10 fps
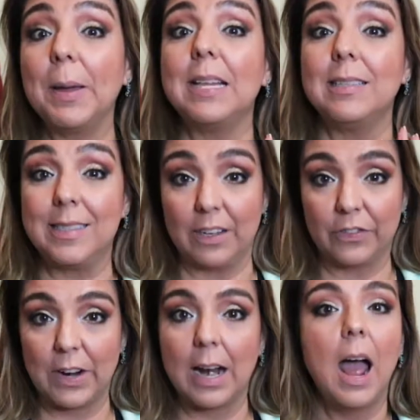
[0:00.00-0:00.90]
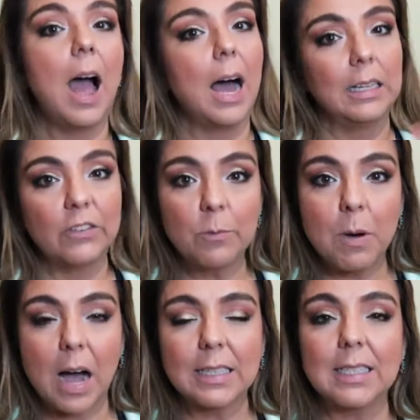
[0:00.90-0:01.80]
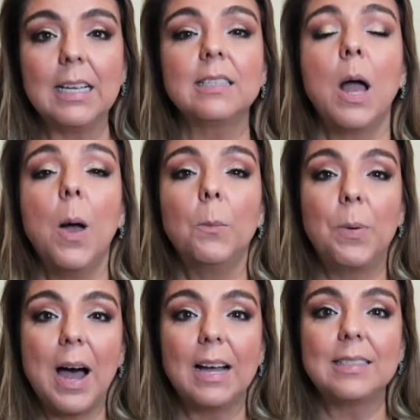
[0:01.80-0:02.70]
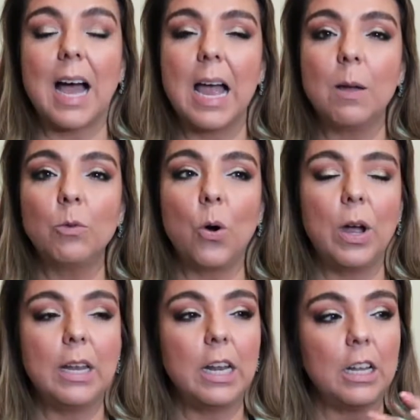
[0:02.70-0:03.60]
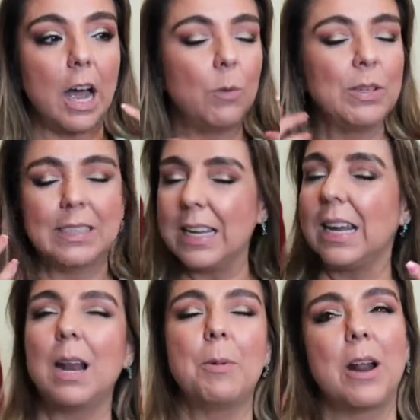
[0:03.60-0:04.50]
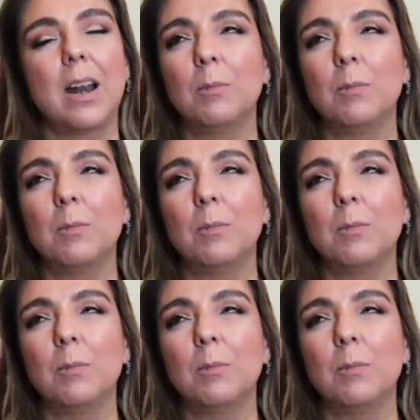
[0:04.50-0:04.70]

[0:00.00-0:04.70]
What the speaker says: bit different. I love unboxings, but I was thinking about it.